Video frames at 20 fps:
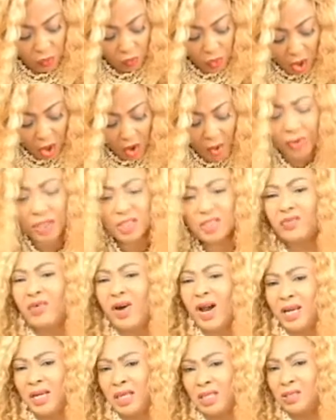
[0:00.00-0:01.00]
we always
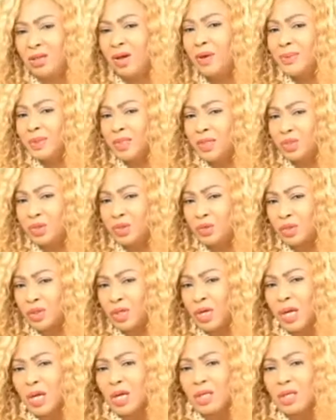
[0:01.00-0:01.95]
find a substitute.